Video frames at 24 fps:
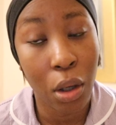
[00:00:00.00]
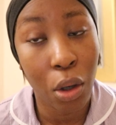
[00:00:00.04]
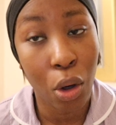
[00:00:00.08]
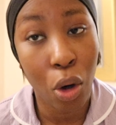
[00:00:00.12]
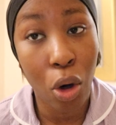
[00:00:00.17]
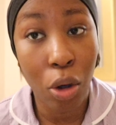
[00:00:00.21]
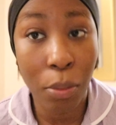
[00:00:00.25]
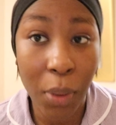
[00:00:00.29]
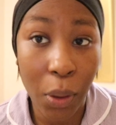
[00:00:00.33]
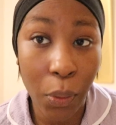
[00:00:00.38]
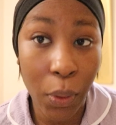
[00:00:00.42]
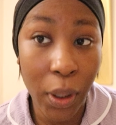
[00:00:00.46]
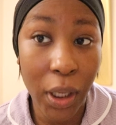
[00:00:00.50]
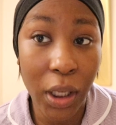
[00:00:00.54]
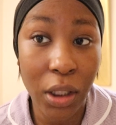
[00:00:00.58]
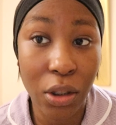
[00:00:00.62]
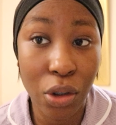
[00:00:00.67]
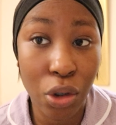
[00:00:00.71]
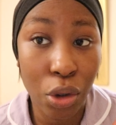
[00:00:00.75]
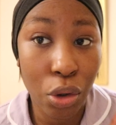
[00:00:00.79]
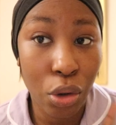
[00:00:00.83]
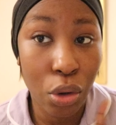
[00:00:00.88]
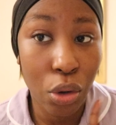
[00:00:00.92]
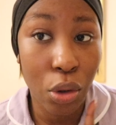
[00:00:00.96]
on my way
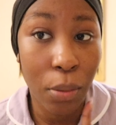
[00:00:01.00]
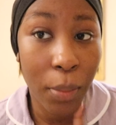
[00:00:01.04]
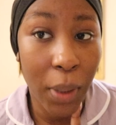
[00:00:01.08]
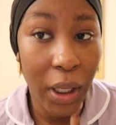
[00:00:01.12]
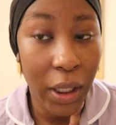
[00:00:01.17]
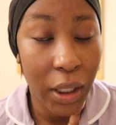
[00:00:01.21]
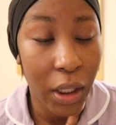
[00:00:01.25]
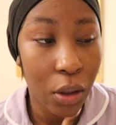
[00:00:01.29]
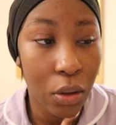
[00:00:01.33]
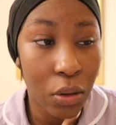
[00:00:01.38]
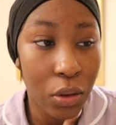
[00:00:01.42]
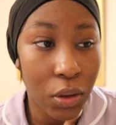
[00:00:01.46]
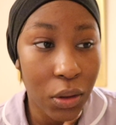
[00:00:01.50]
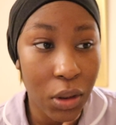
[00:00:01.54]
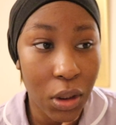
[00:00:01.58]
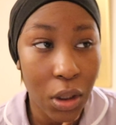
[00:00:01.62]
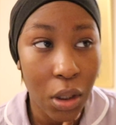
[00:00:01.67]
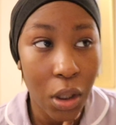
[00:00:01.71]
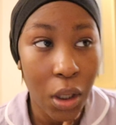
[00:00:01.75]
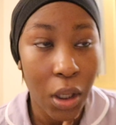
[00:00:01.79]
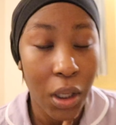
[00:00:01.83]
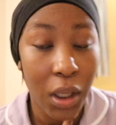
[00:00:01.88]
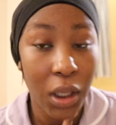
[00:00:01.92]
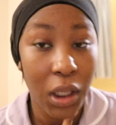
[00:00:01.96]
to do my nails,
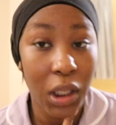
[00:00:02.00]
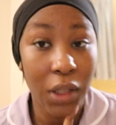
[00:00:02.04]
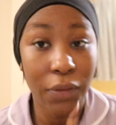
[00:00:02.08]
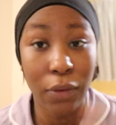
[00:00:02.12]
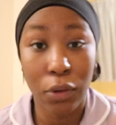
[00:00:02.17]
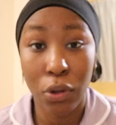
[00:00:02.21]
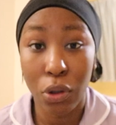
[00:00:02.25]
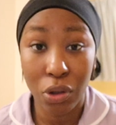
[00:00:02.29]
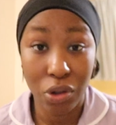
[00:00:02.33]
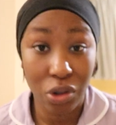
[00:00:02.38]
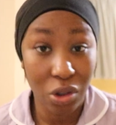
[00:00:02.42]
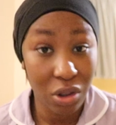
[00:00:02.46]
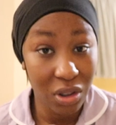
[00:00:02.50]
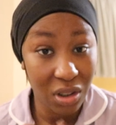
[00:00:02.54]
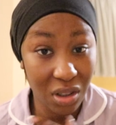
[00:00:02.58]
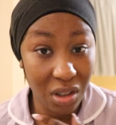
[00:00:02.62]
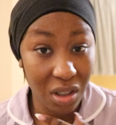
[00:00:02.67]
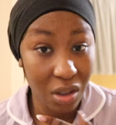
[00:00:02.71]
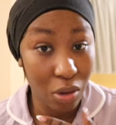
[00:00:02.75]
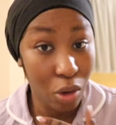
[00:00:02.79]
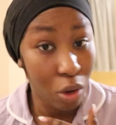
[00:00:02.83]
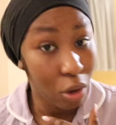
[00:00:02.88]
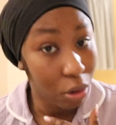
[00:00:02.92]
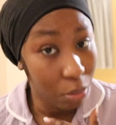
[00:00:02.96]
even though it's just
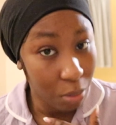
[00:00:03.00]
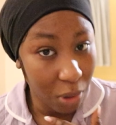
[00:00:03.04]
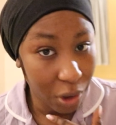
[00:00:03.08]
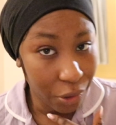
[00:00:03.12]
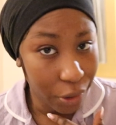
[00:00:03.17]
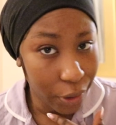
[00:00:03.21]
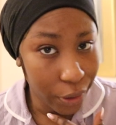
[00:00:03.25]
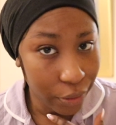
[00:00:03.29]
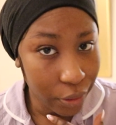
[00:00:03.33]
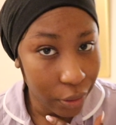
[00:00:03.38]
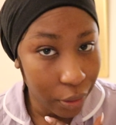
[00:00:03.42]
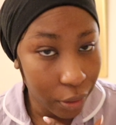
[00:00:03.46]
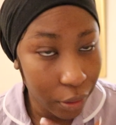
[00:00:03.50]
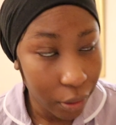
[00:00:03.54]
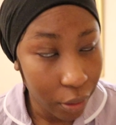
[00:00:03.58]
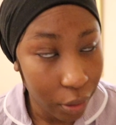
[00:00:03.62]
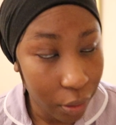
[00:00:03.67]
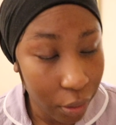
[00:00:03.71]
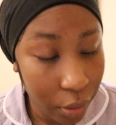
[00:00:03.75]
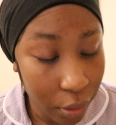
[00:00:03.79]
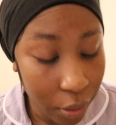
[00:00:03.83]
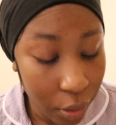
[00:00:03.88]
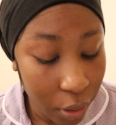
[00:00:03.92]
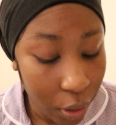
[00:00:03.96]
on my road.
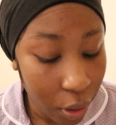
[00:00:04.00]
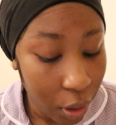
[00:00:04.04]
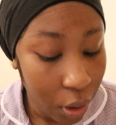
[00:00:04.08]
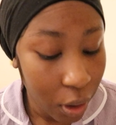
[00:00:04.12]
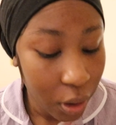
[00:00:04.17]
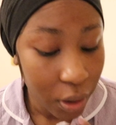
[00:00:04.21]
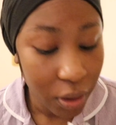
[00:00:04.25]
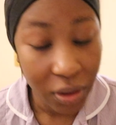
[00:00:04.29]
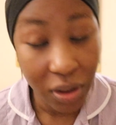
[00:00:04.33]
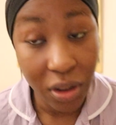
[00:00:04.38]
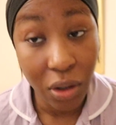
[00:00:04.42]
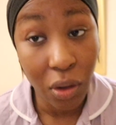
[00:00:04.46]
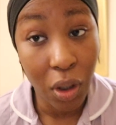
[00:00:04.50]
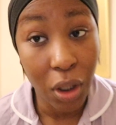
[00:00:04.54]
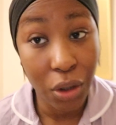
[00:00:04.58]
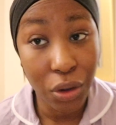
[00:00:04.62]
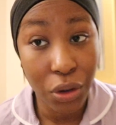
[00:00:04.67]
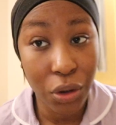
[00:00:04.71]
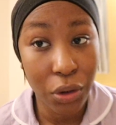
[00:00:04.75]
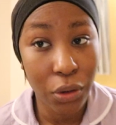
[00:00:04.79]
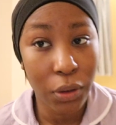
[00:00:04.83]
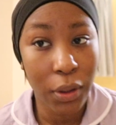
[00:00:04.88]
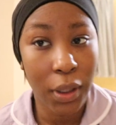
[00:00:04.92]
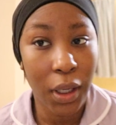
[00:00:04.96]
Still, I'll
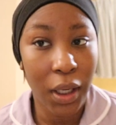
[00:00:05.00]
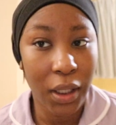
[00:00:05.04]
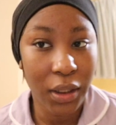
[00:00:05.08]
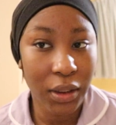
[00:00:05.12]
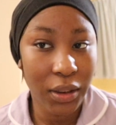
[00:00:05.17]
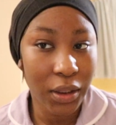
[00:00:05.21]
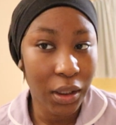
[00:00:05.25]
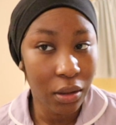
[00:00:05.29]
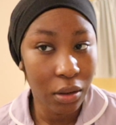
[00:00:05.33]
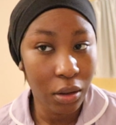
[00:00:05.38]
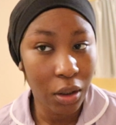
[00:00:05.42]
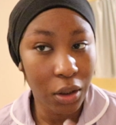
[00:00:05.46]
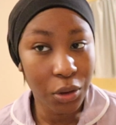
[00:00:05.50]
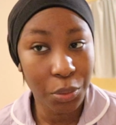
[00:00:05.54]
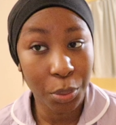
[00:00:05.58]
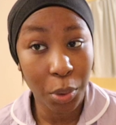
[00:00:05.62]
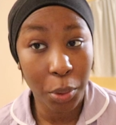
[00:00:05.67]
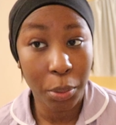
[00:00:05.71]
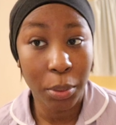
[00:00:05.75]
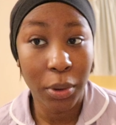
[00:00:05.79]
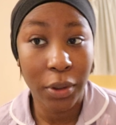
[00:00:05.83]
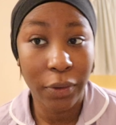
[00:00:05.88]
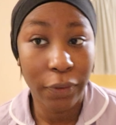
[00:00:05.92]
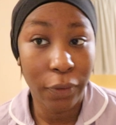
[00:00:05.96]
see you guys then. I'll
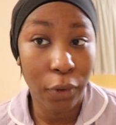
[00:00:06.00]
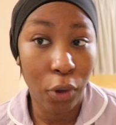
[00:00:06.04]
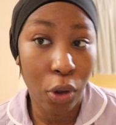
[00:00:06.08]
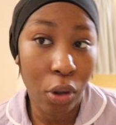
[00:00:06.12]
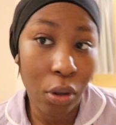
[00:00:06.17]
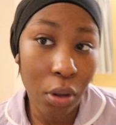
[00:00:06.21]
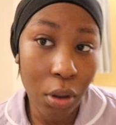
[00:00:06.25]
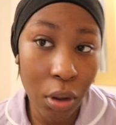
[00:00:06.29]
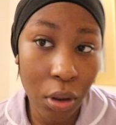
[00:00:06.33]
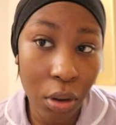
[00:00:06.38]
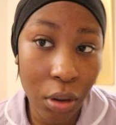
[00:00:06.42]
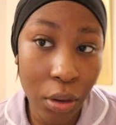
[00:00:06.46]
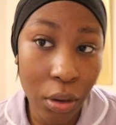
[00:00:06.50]
probably vlog